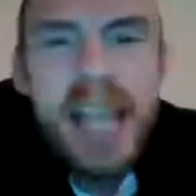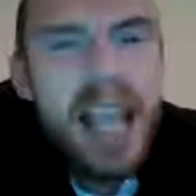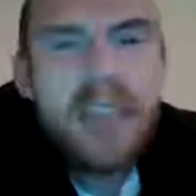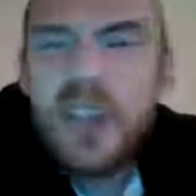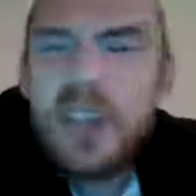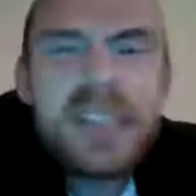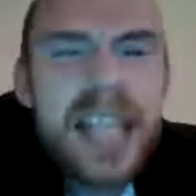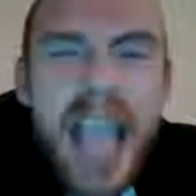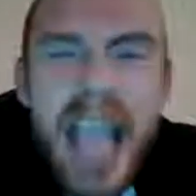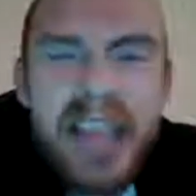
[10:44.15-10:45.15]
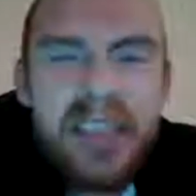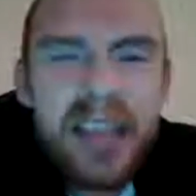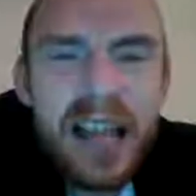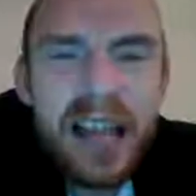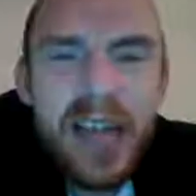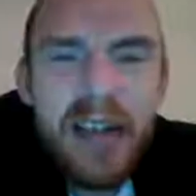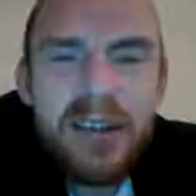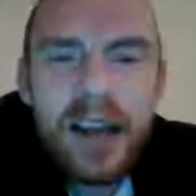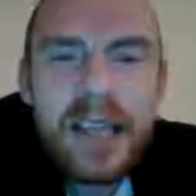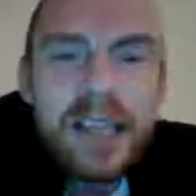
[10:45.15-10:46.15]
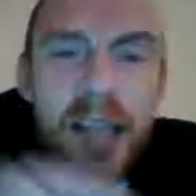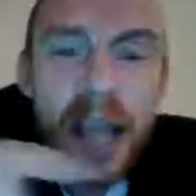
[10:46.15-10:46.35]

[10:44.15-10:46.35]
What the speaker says: If you see anything like that, right,